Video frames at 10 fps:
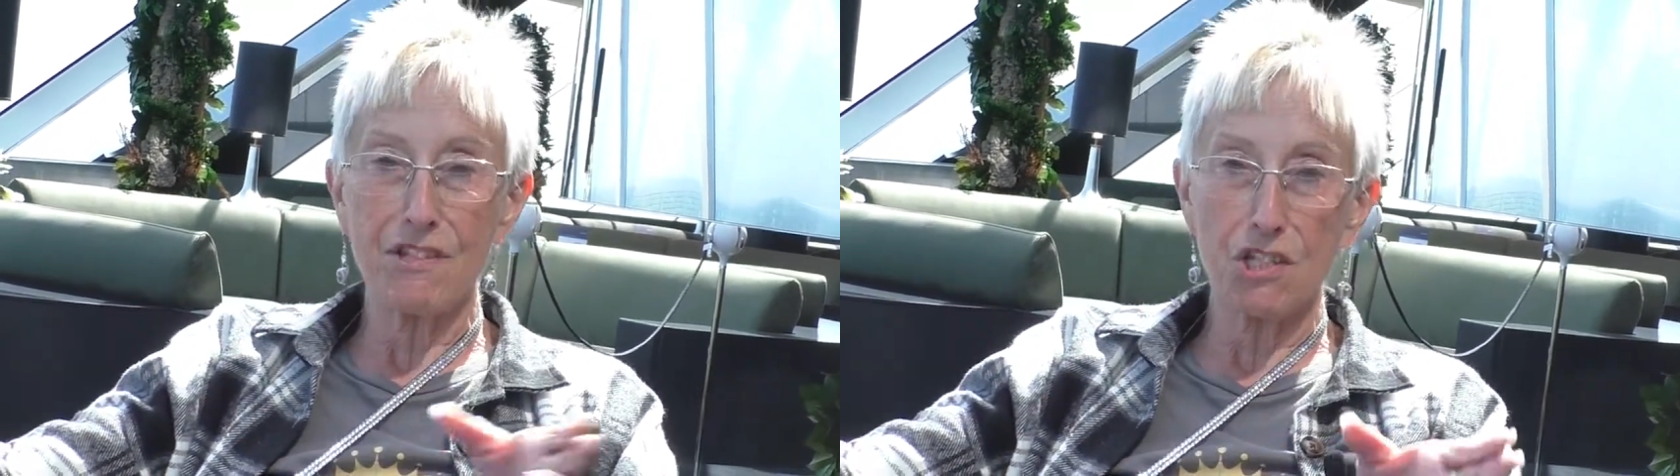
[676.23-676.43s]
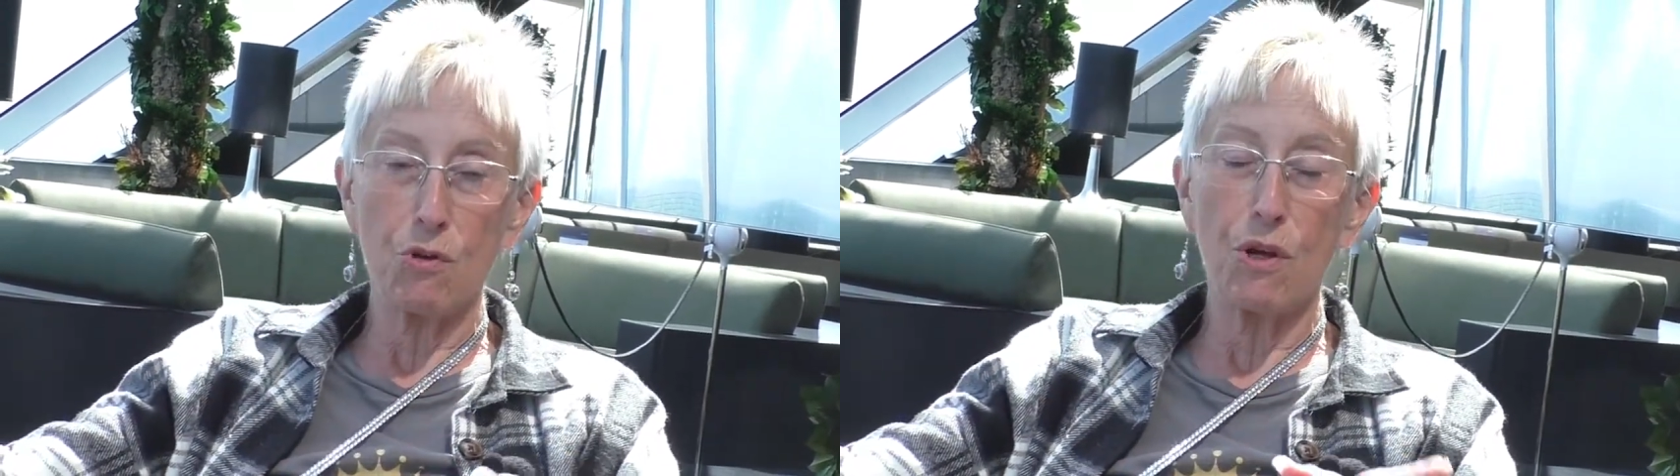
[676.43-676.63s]

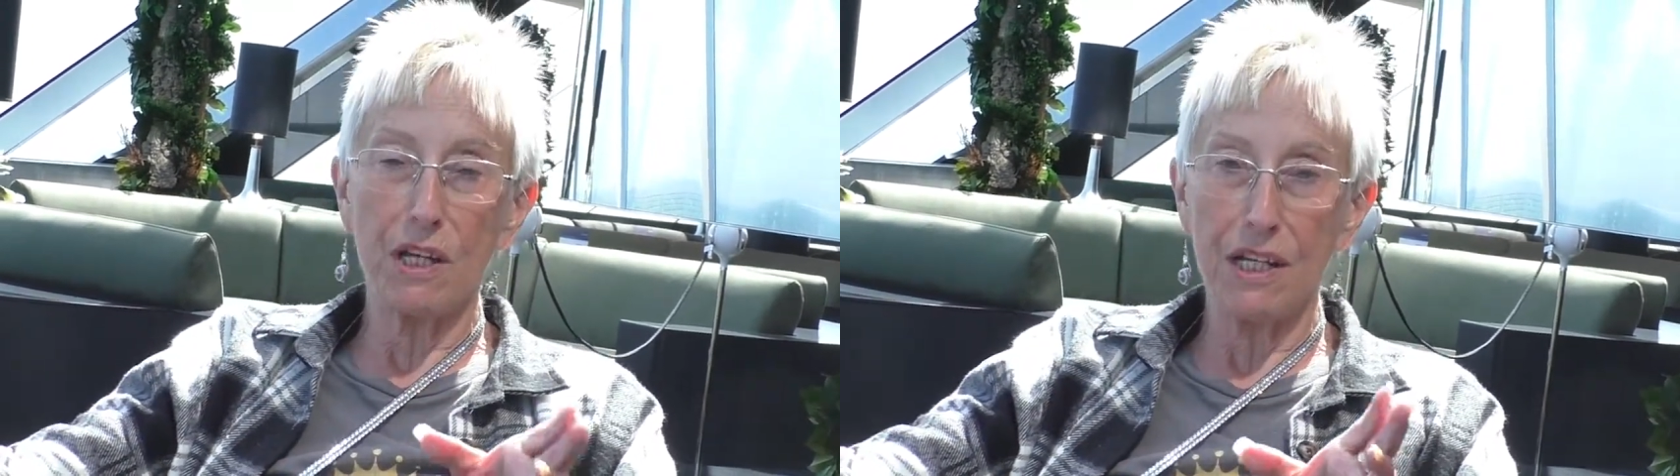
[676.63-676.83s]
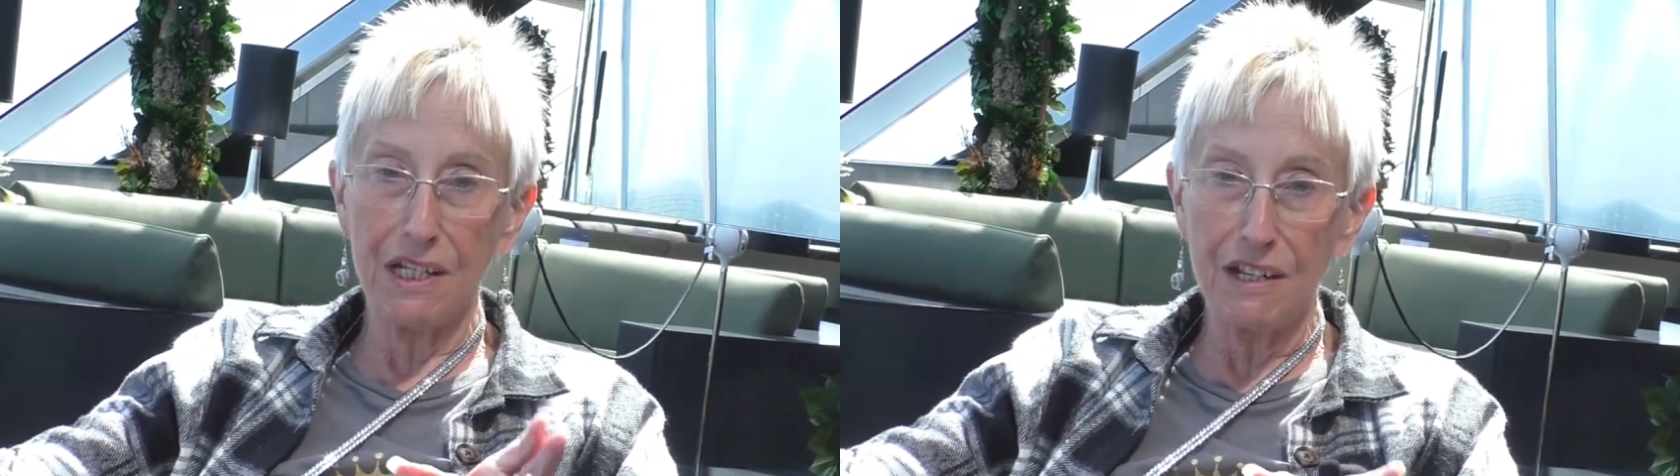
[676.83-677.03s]
so
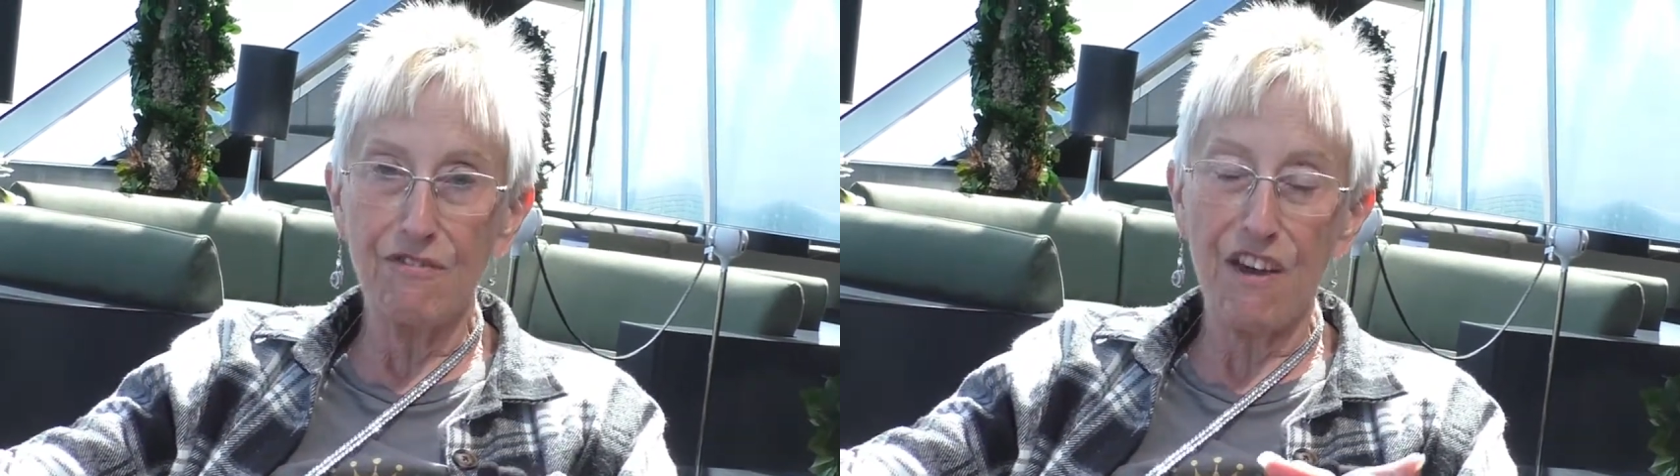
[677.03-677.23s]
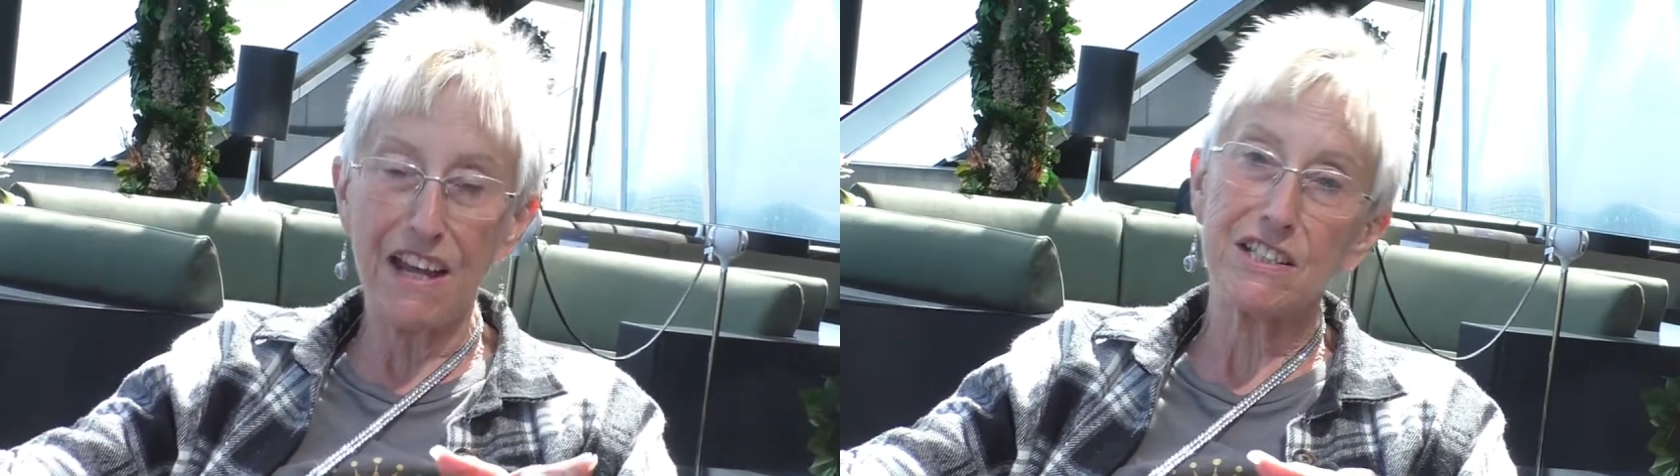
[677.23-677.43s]
in
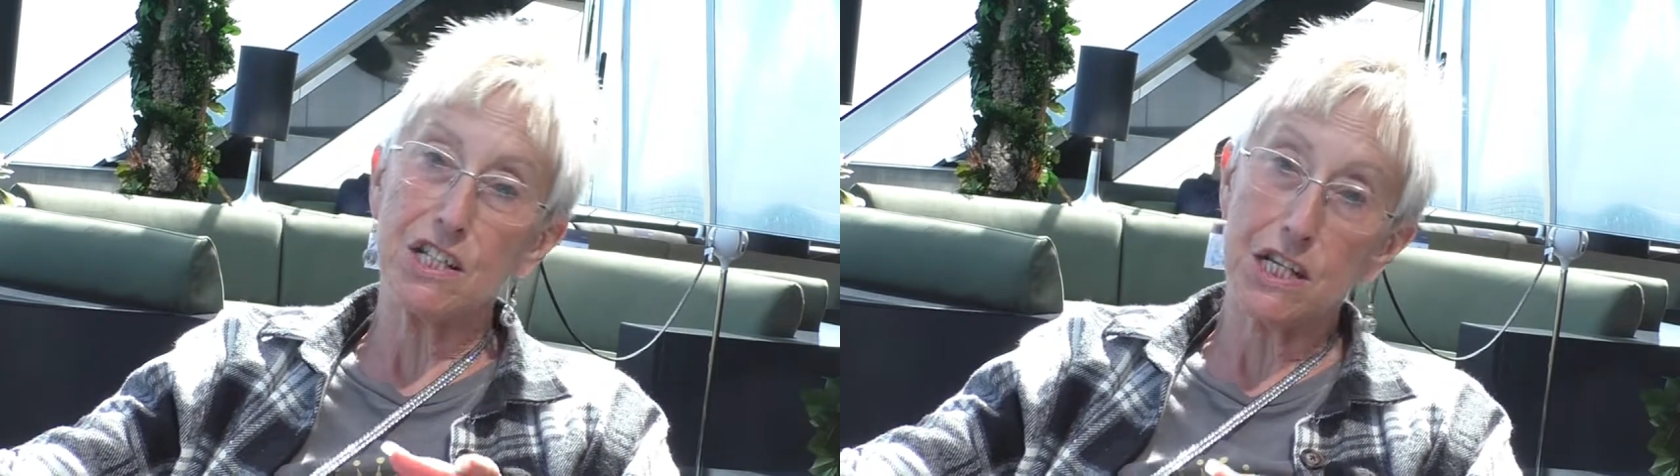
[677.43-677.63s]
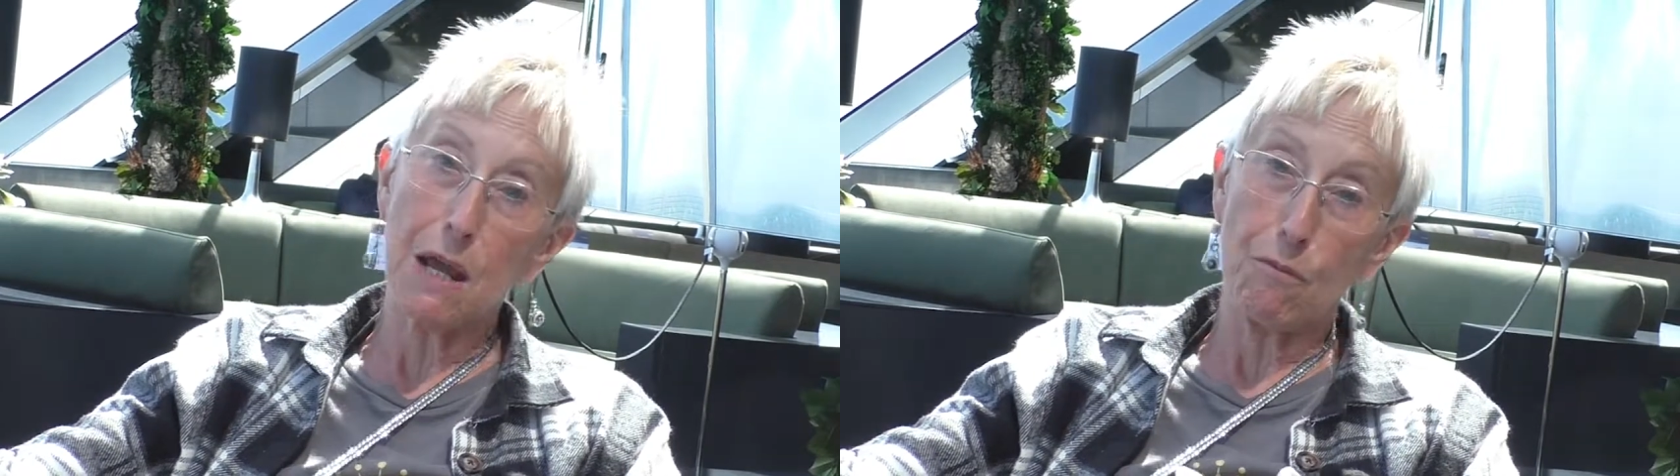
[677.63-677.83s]
effect a
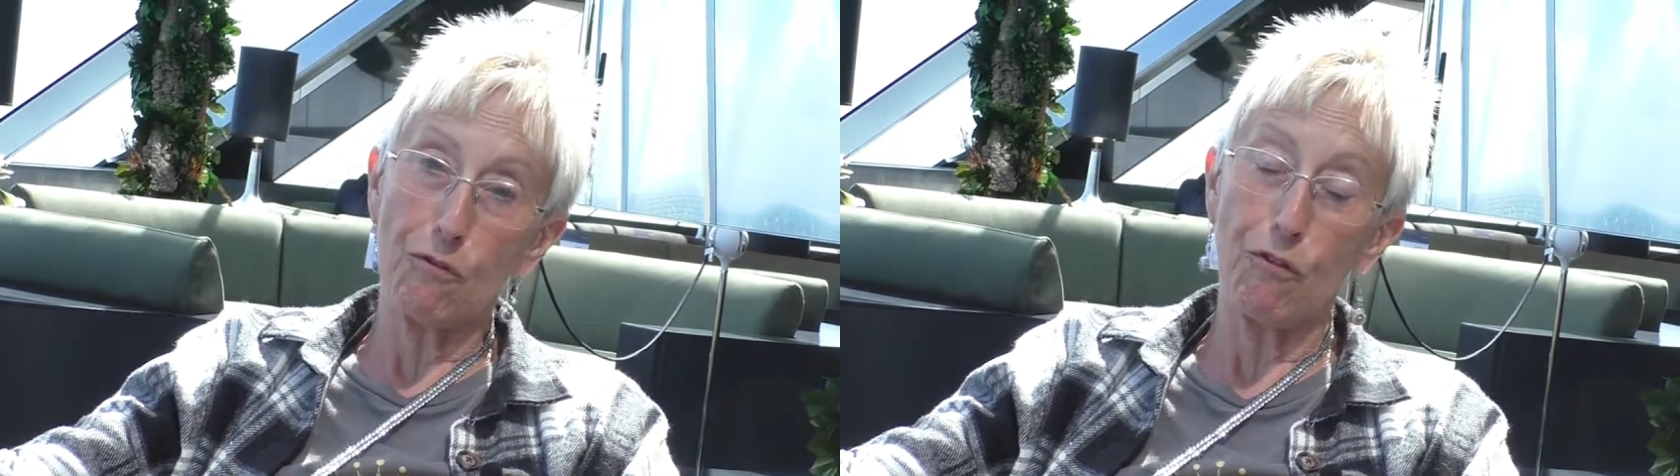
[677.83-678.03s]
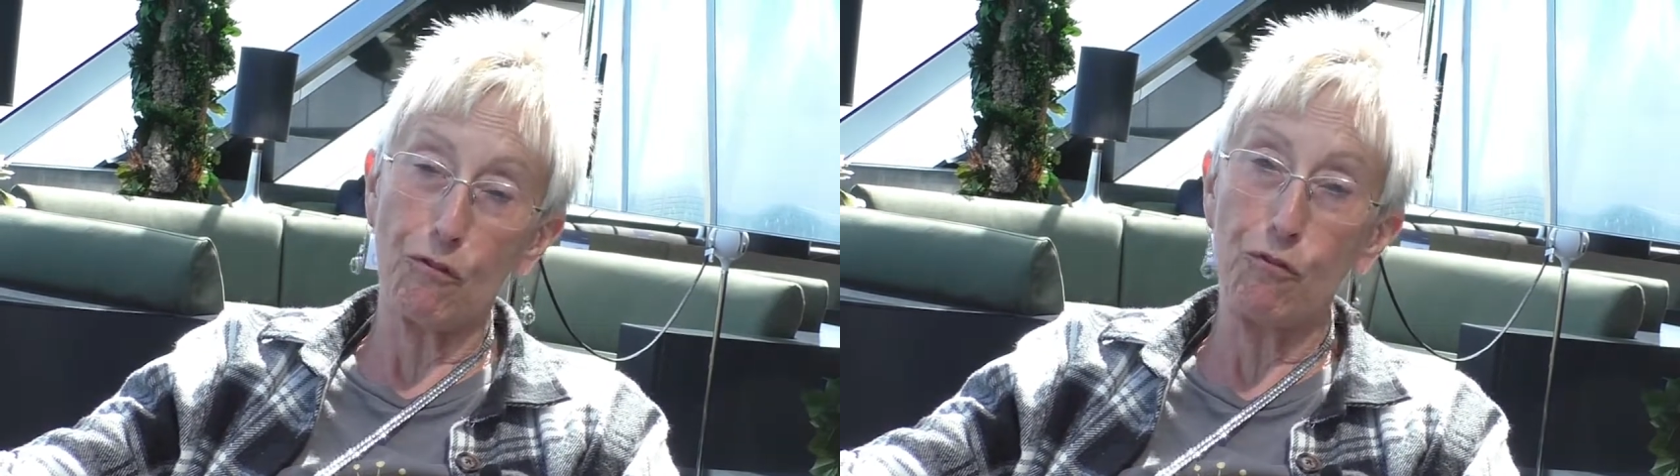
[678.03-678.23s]
table
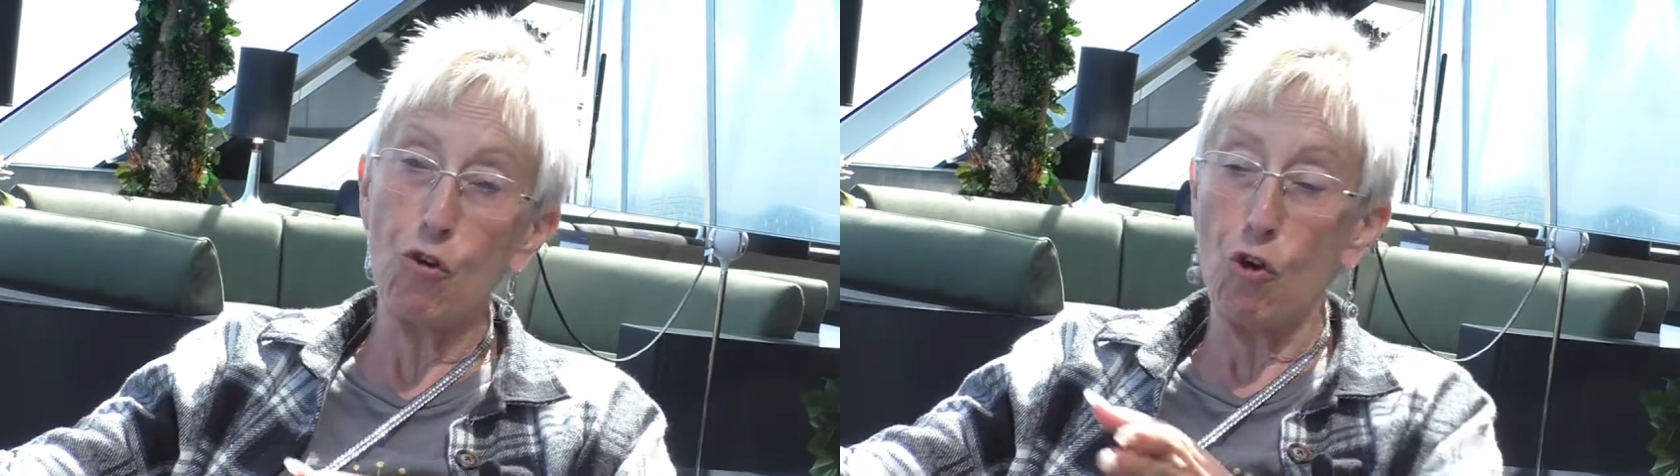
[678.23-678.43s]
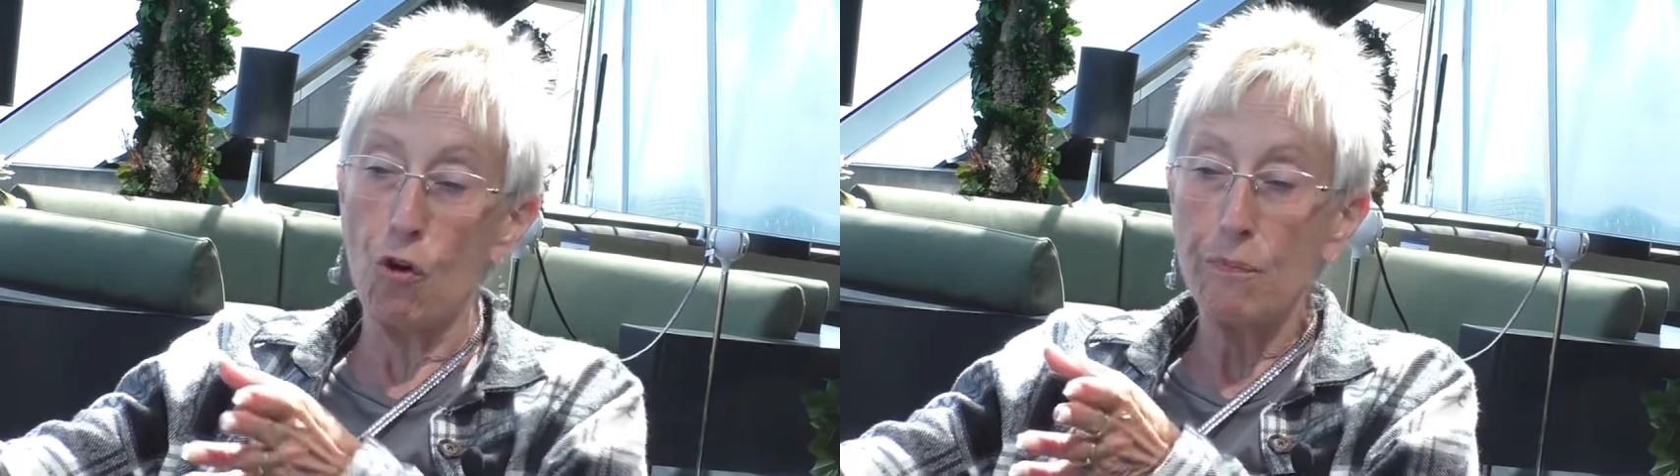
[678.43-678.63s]
for
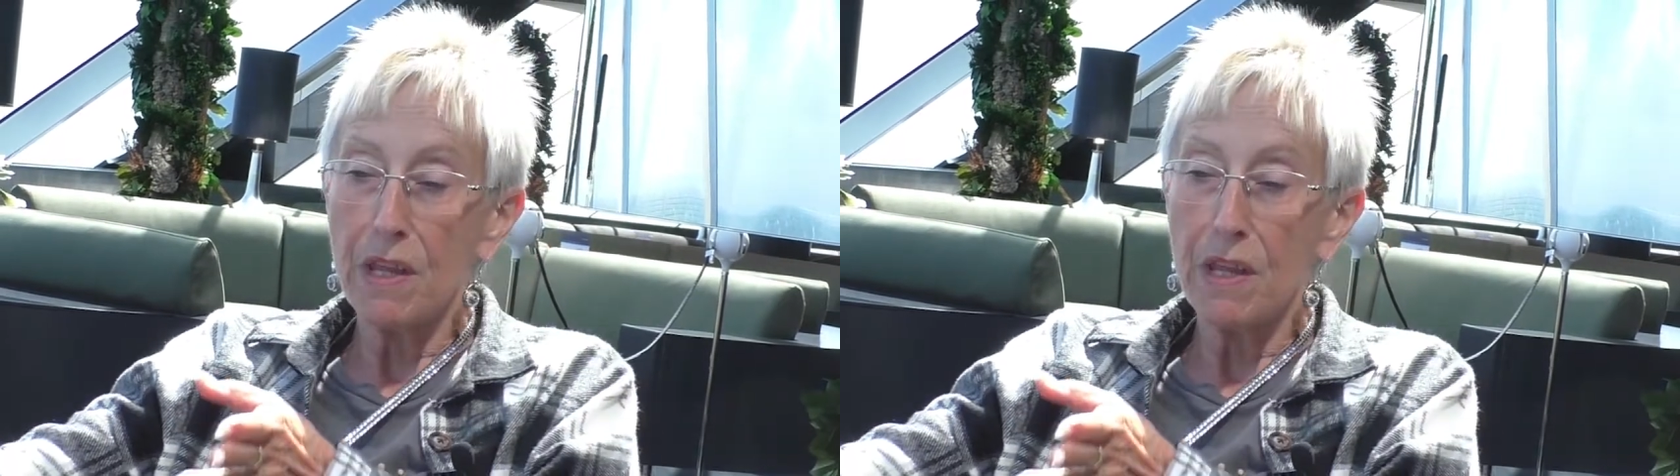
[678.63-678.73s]
4,